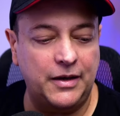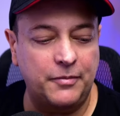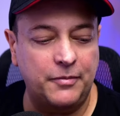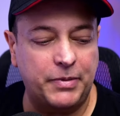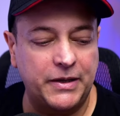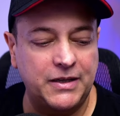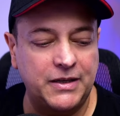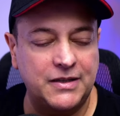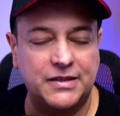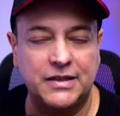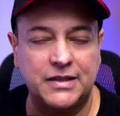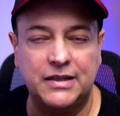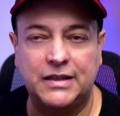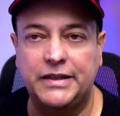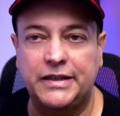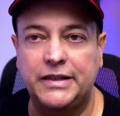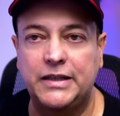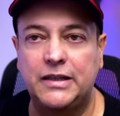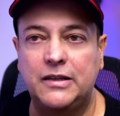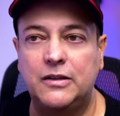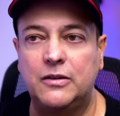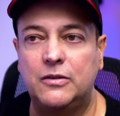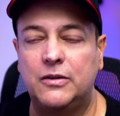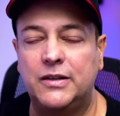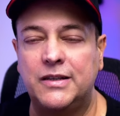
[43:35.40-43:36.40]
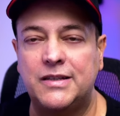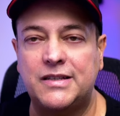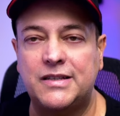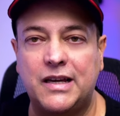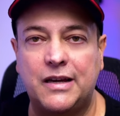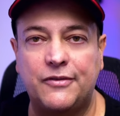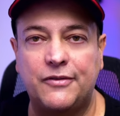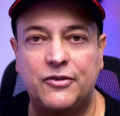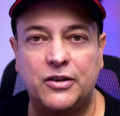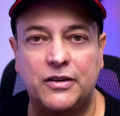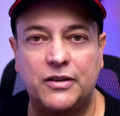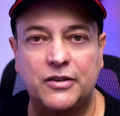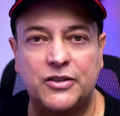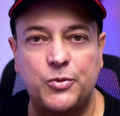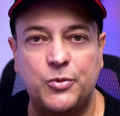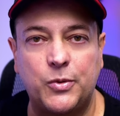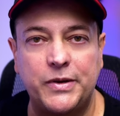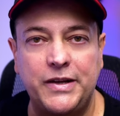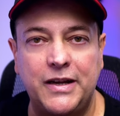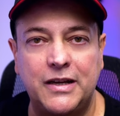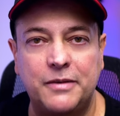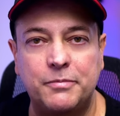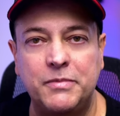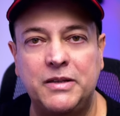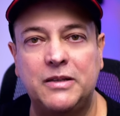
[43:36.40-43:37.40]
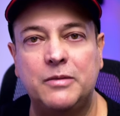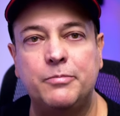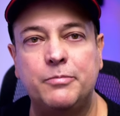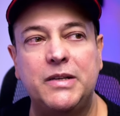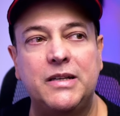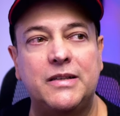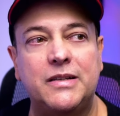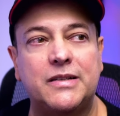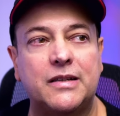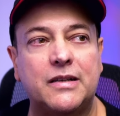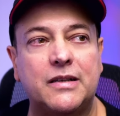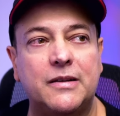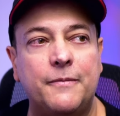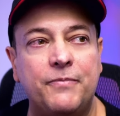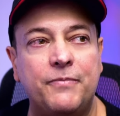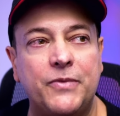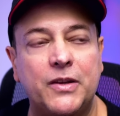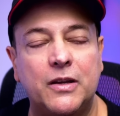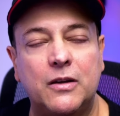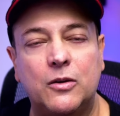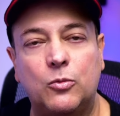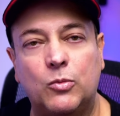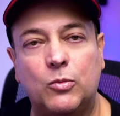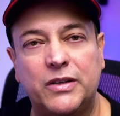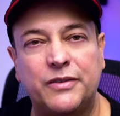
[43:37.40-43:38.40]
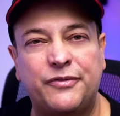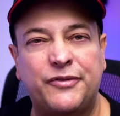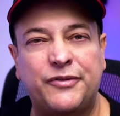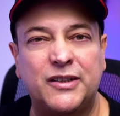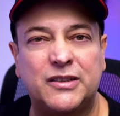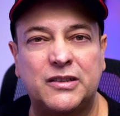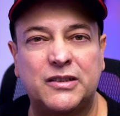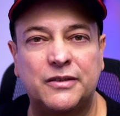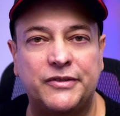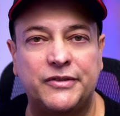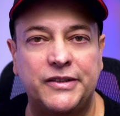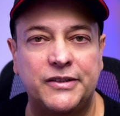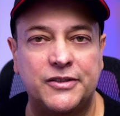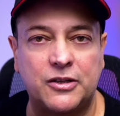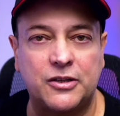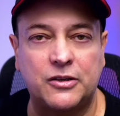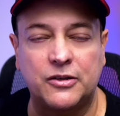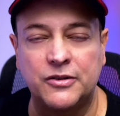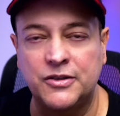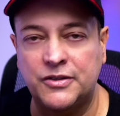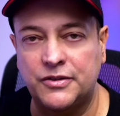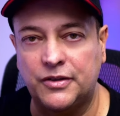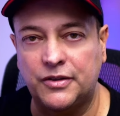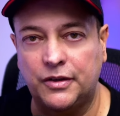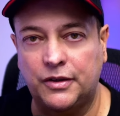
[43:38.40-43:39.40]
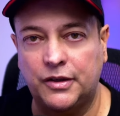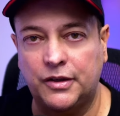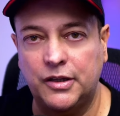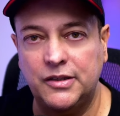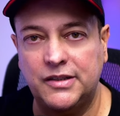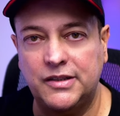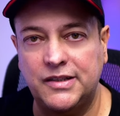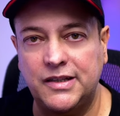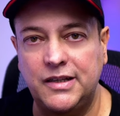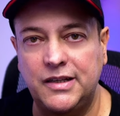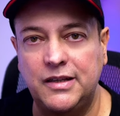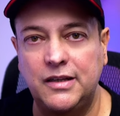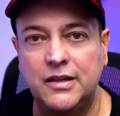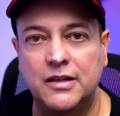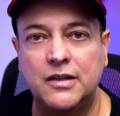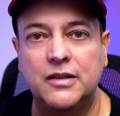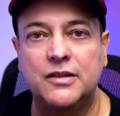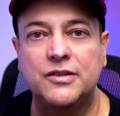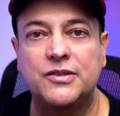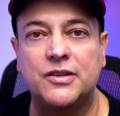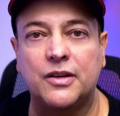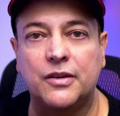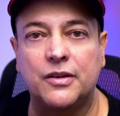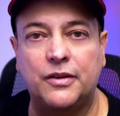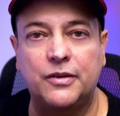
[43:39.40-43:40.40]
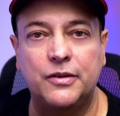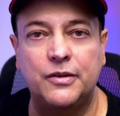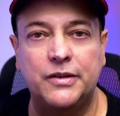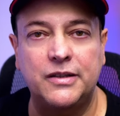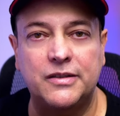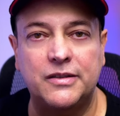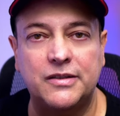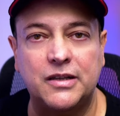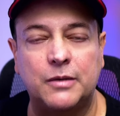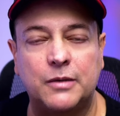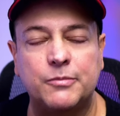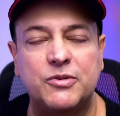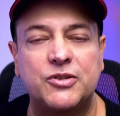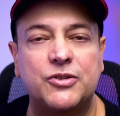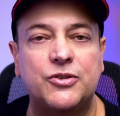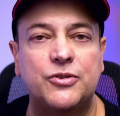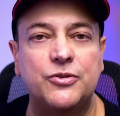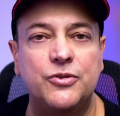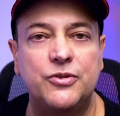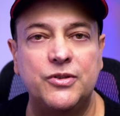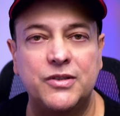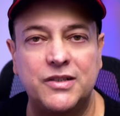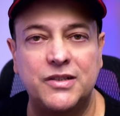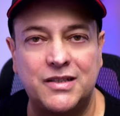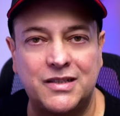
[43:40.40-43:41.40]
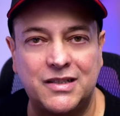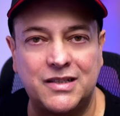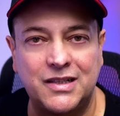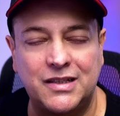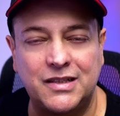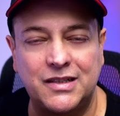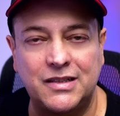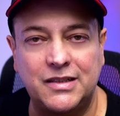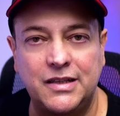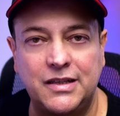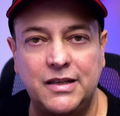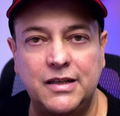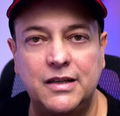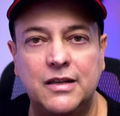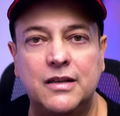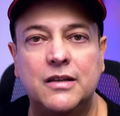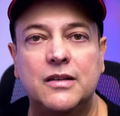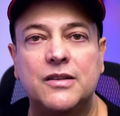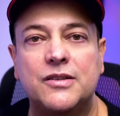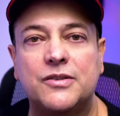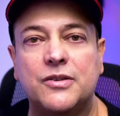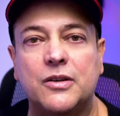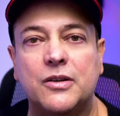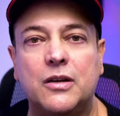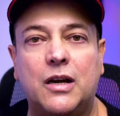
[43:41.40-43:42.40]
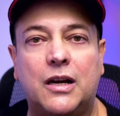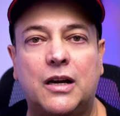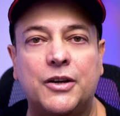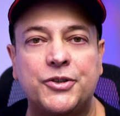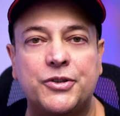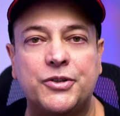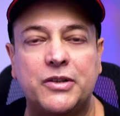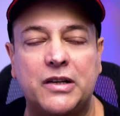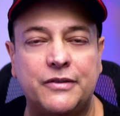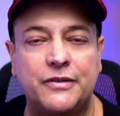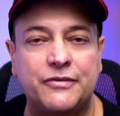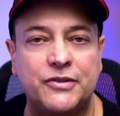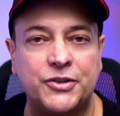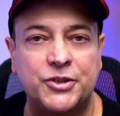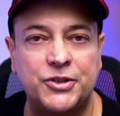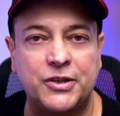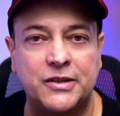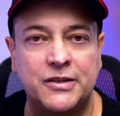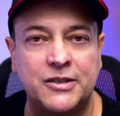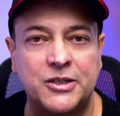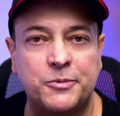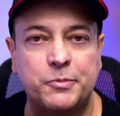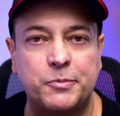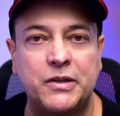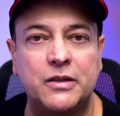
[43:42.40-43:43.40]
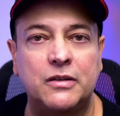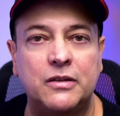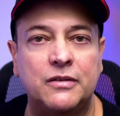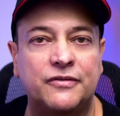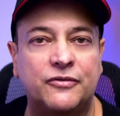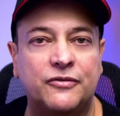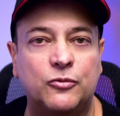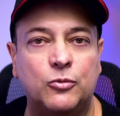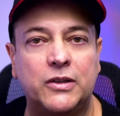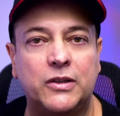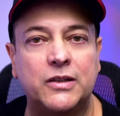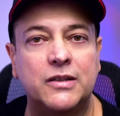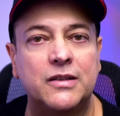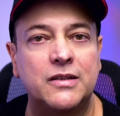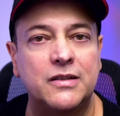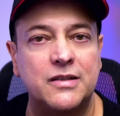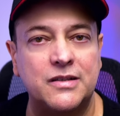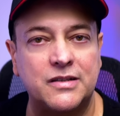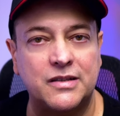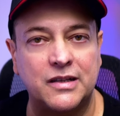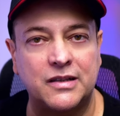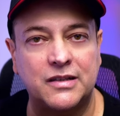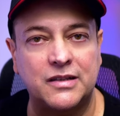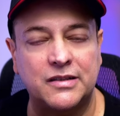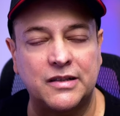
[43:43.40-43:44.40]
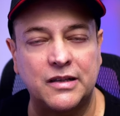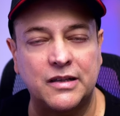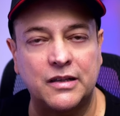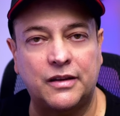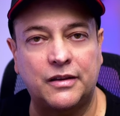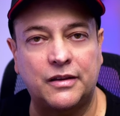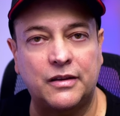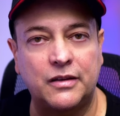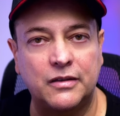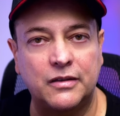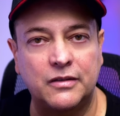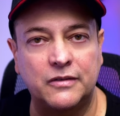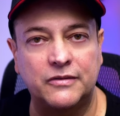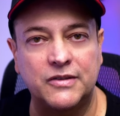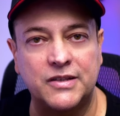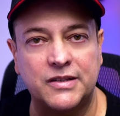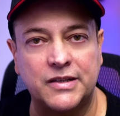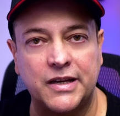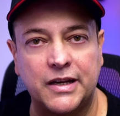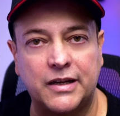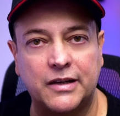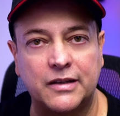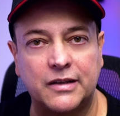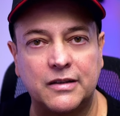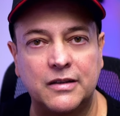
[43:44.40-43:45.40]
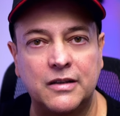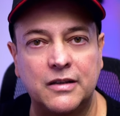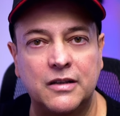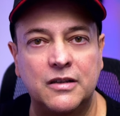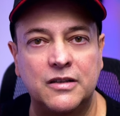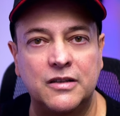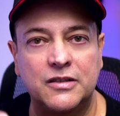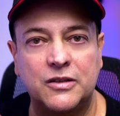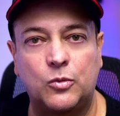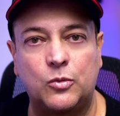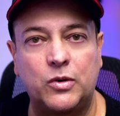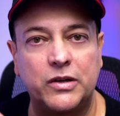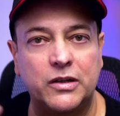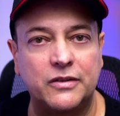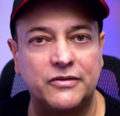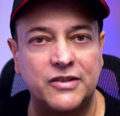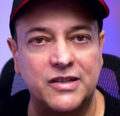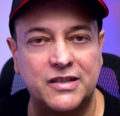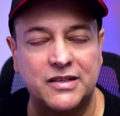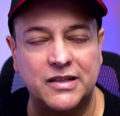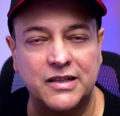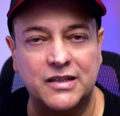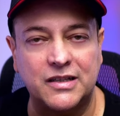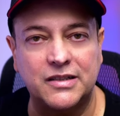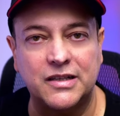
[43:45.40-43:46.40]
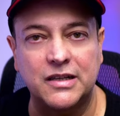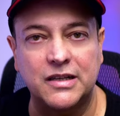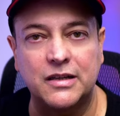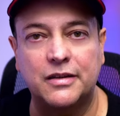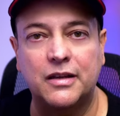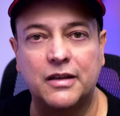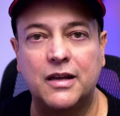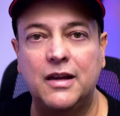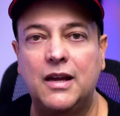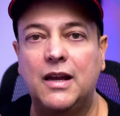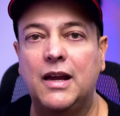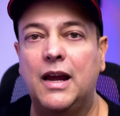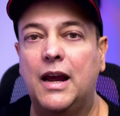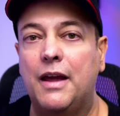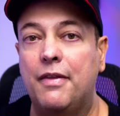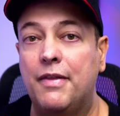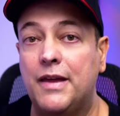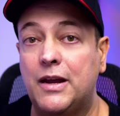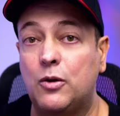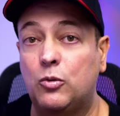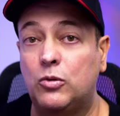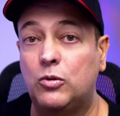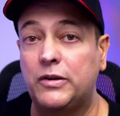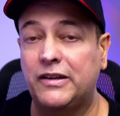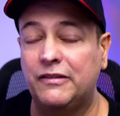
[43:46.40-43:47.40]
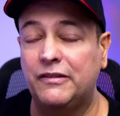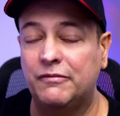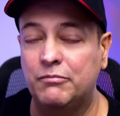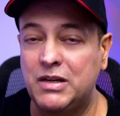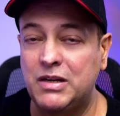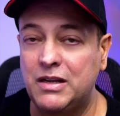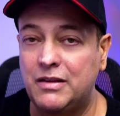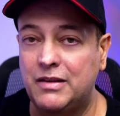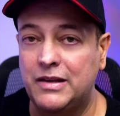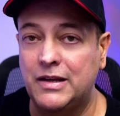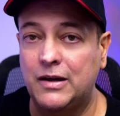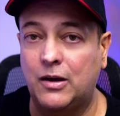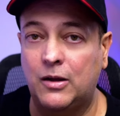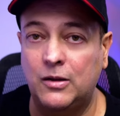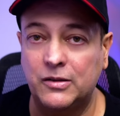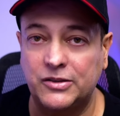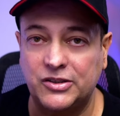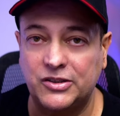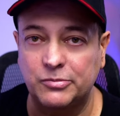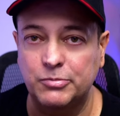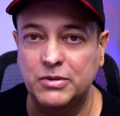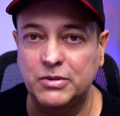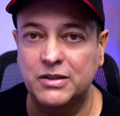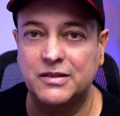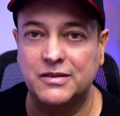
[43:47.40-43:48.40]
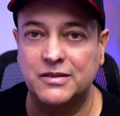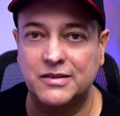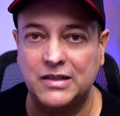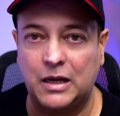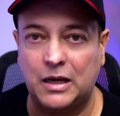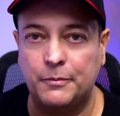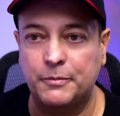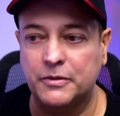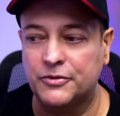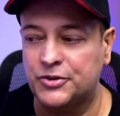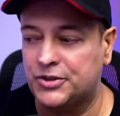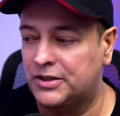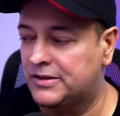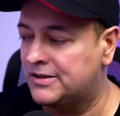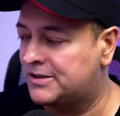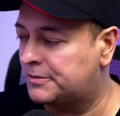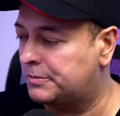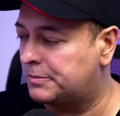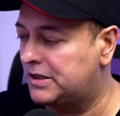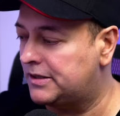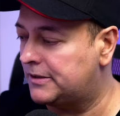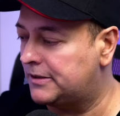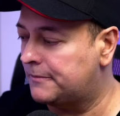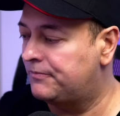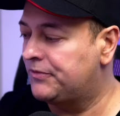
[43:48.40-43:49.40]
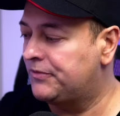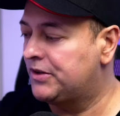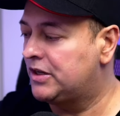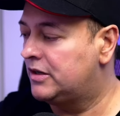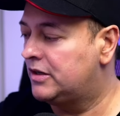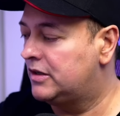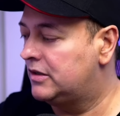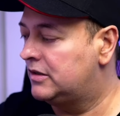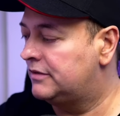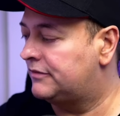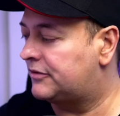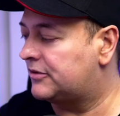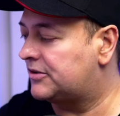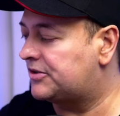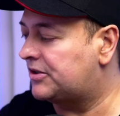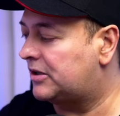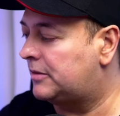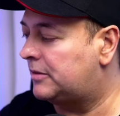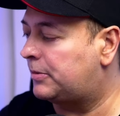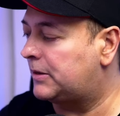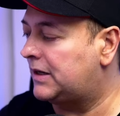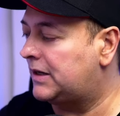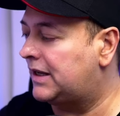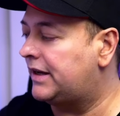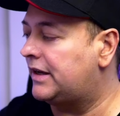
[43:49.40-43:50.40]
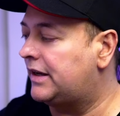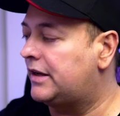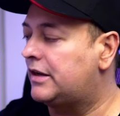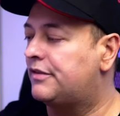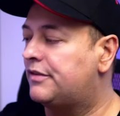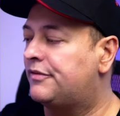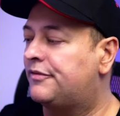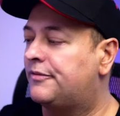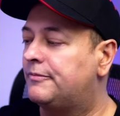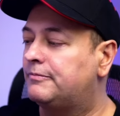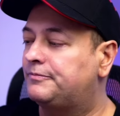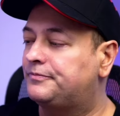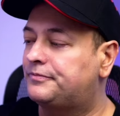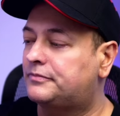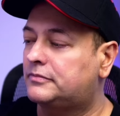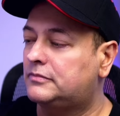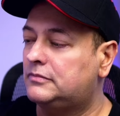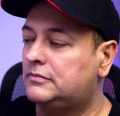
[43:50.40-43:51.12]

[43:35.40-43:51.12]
And basically, let's say I've got a 28 millimeter. Well, effectively, it's close to 30. So 30 times 2, 60. So I should have a shutter speed of 1/60th of a second. So 1/60th. And that will give me the ultimate type of shutter speed. For example, I have